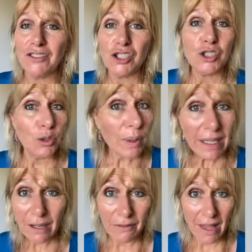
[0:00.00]
to do
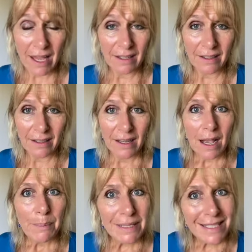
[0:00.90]
any of that
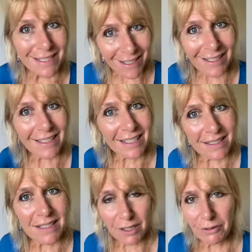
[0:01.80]
but start
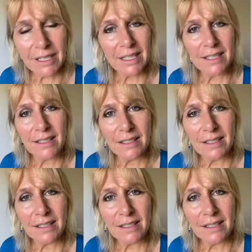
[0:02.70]
considering it.